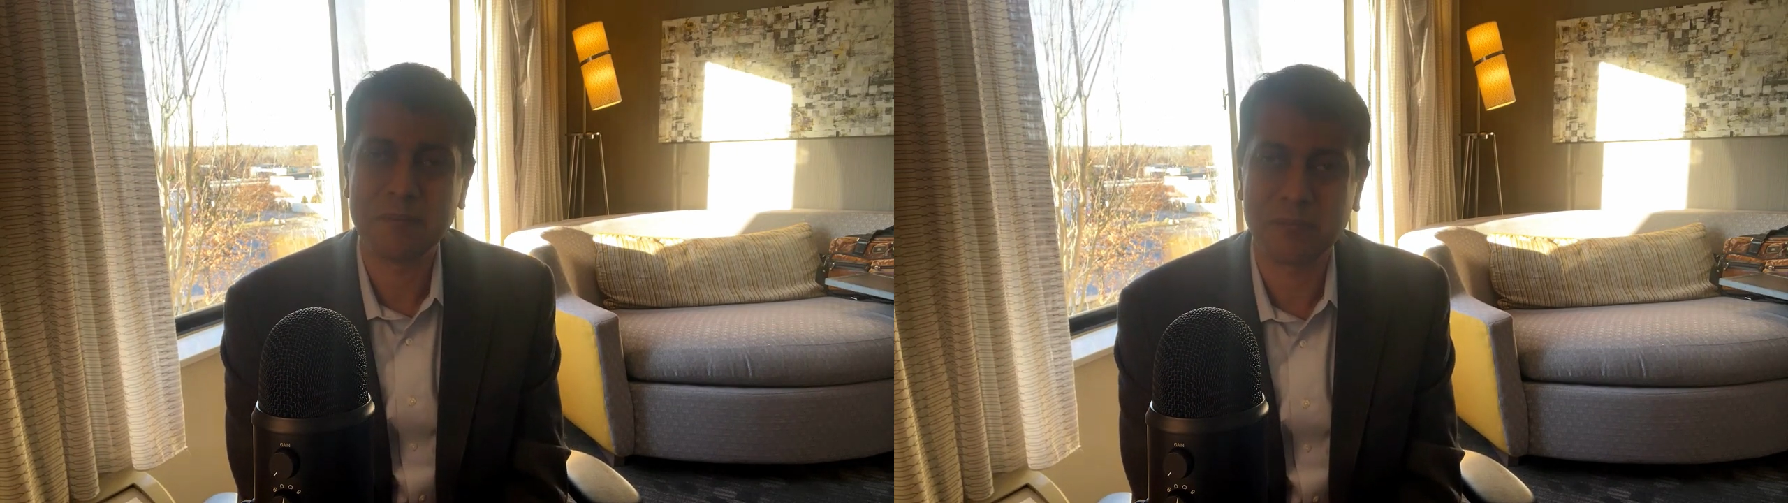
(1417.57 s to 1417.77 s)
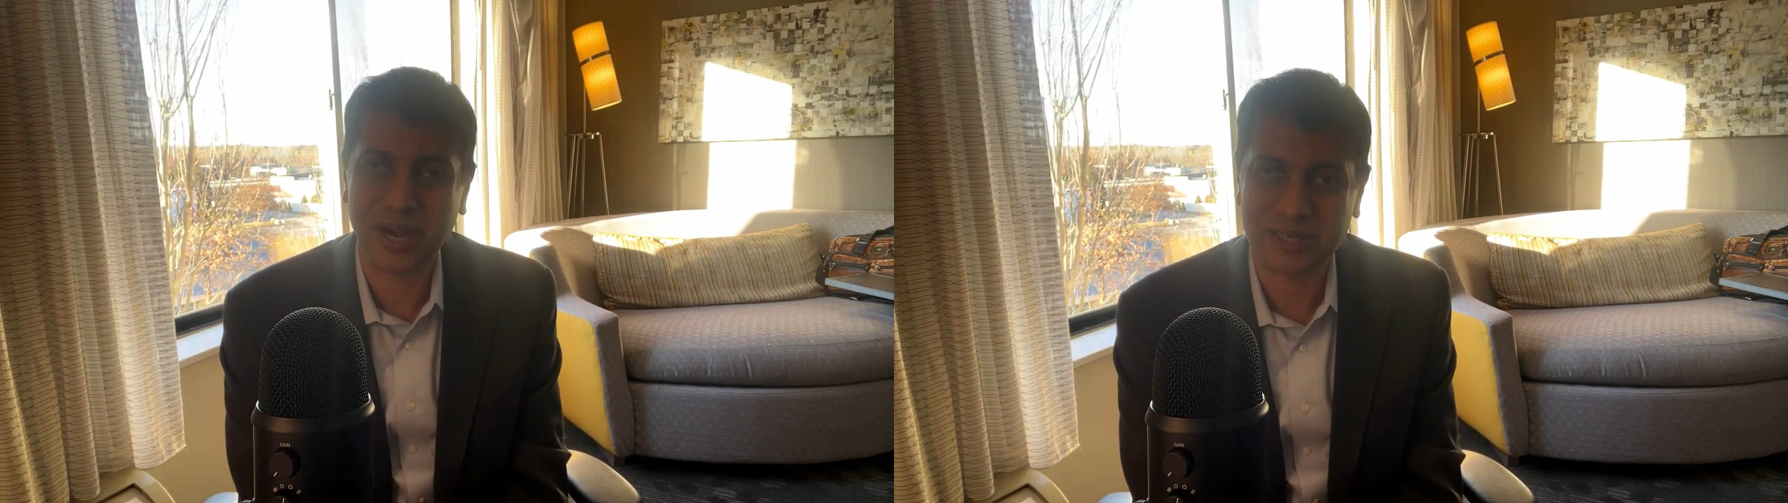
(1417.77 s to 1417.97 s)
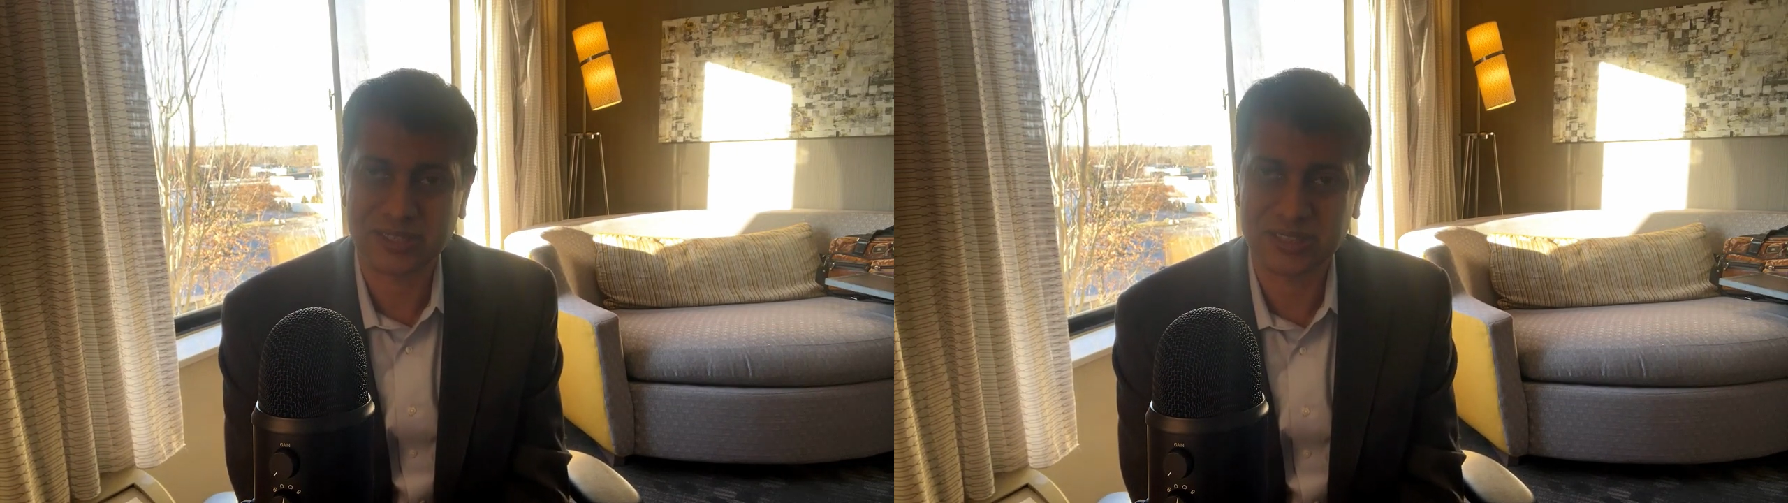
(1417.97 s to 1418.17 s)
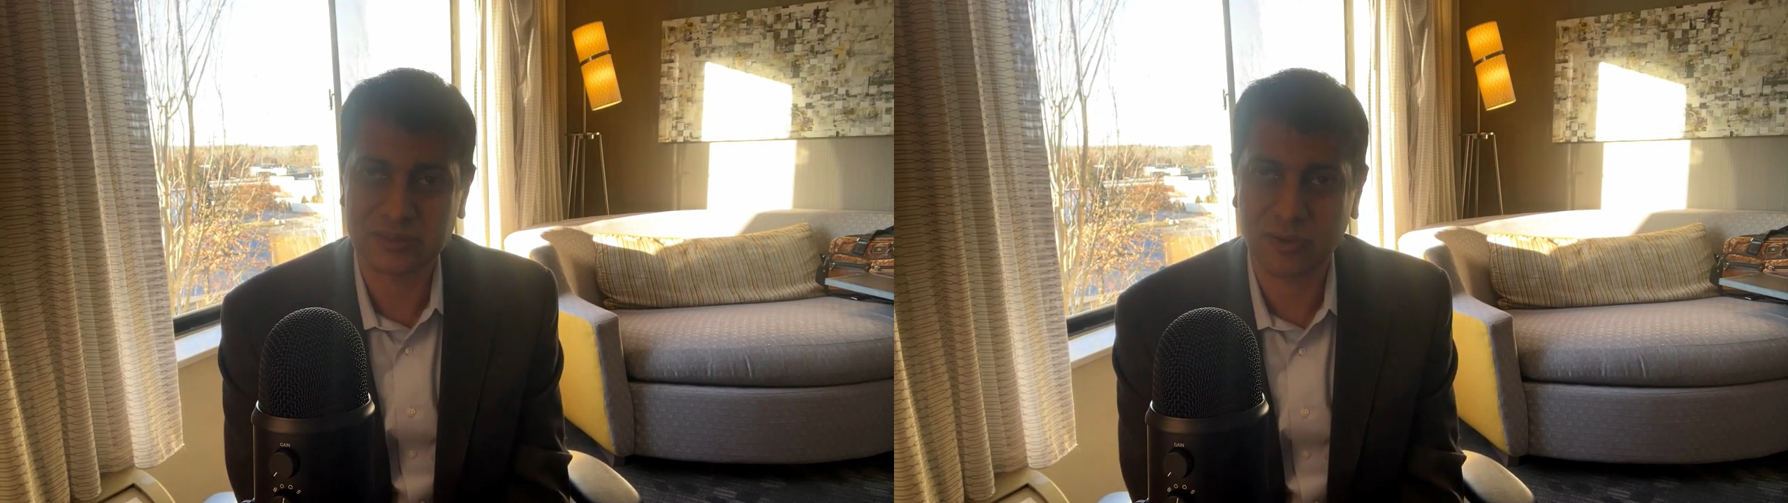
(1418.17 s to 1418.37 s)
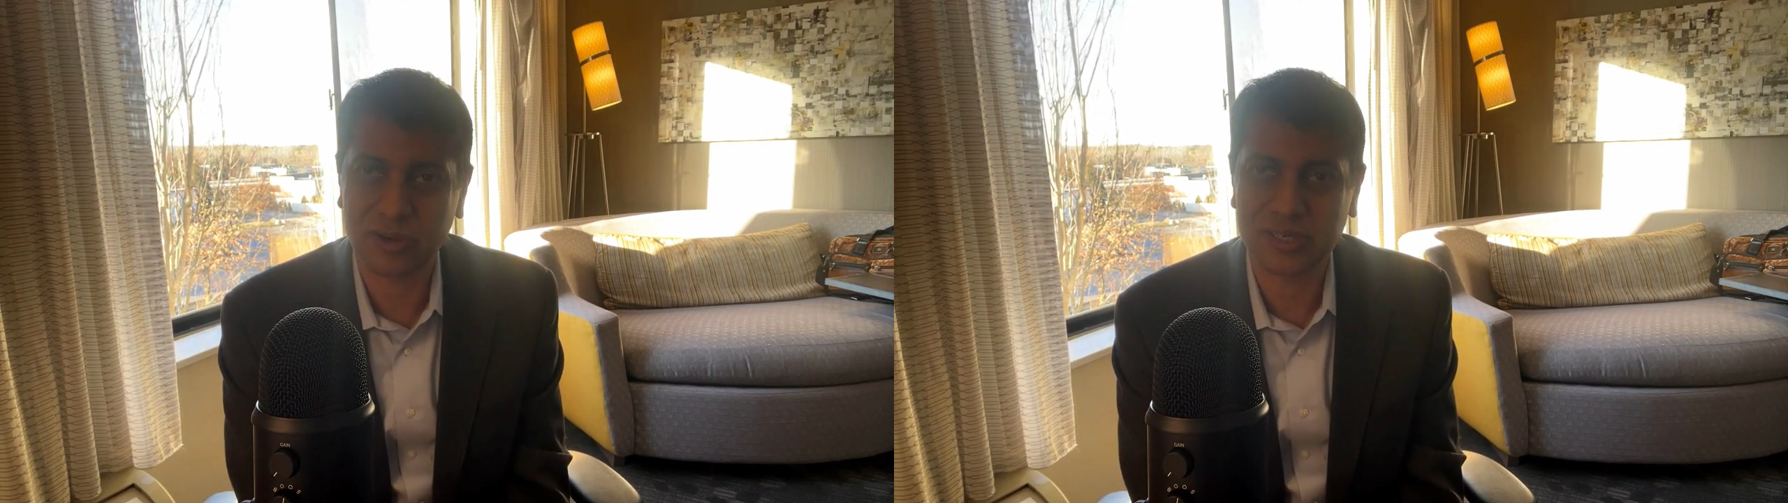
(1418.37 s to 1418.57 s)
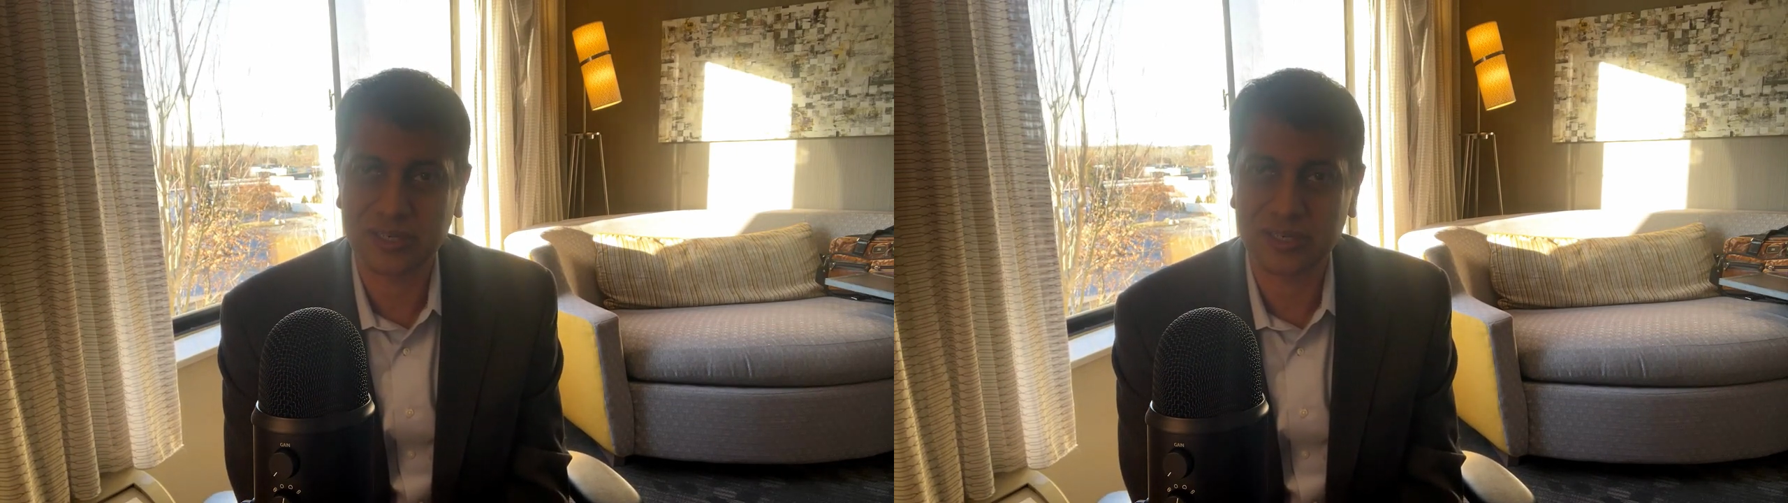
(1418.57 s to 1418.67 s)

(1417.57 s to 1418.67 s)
practices you've already